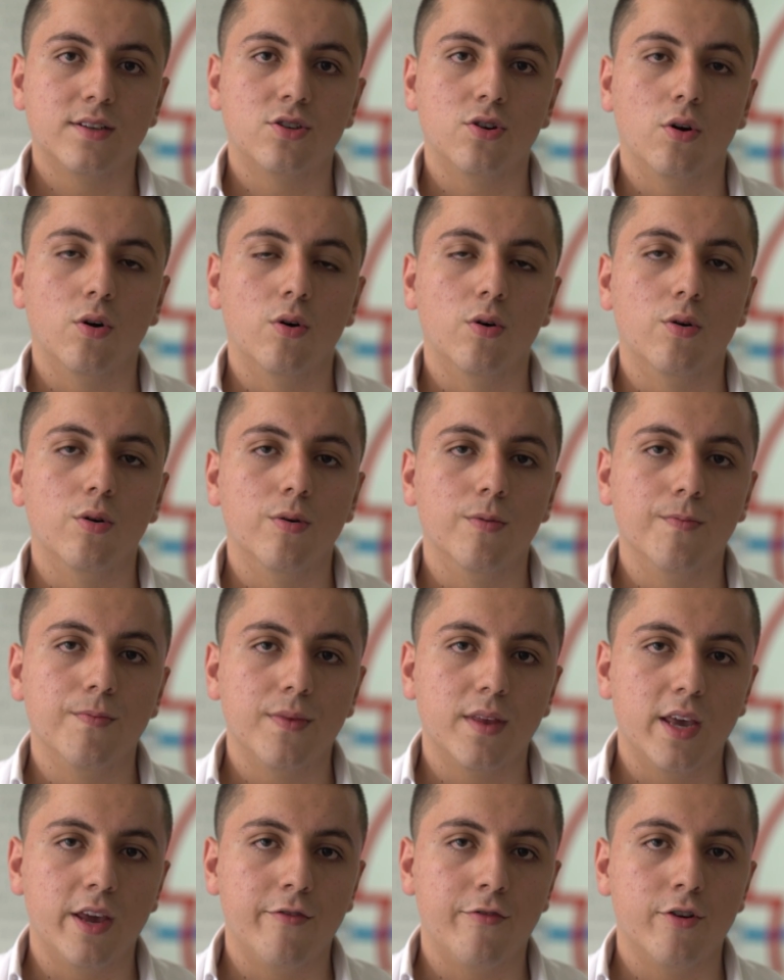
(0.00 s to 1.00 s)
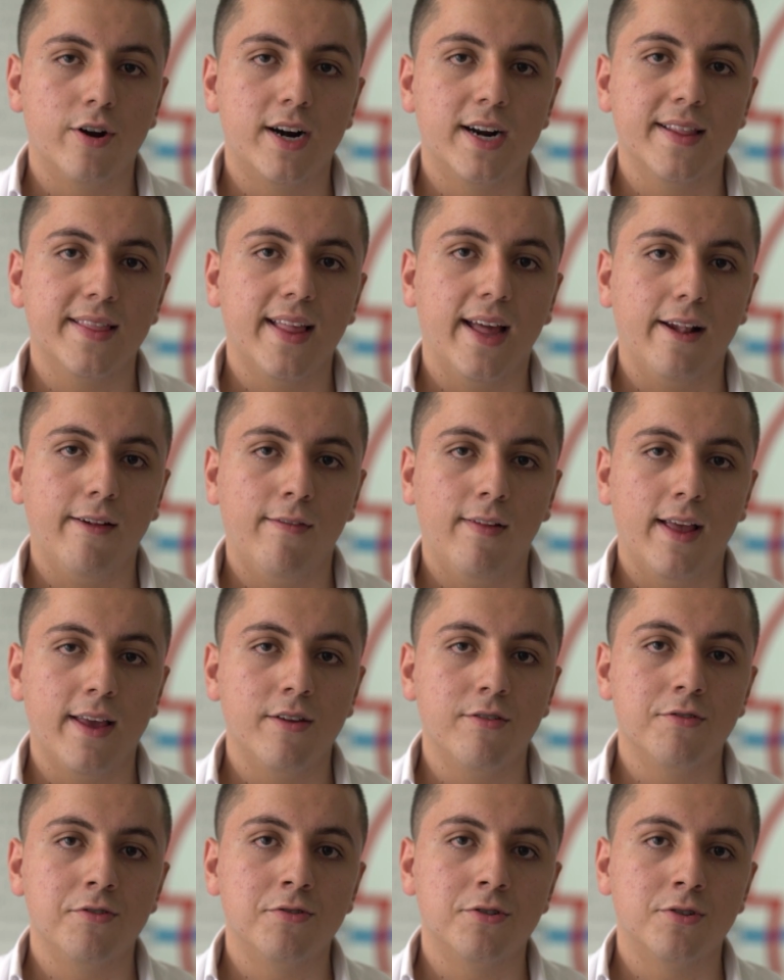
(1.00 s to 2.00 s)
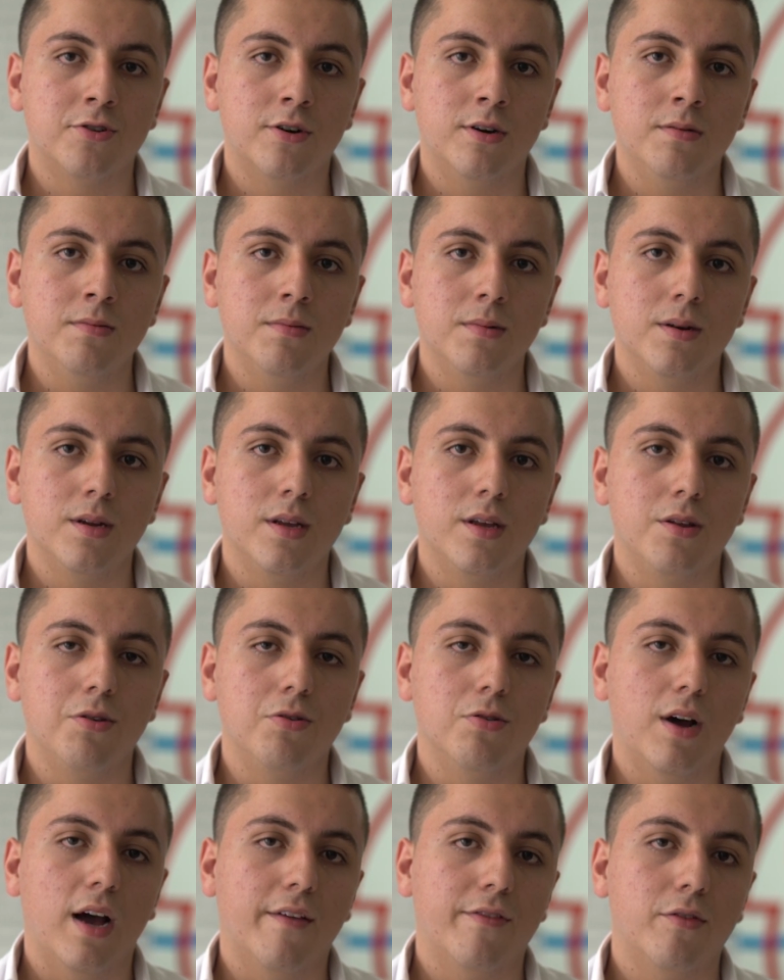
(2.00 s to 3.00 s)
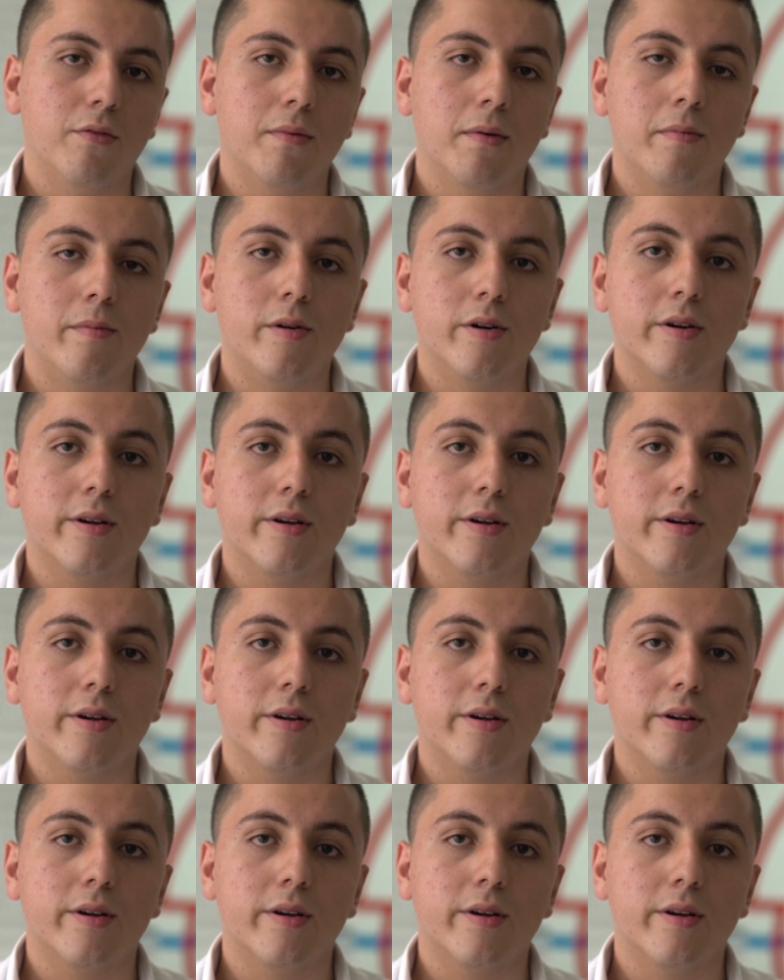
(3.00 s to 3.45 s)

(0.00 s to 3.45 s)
So if you are not flying your drone, you have to be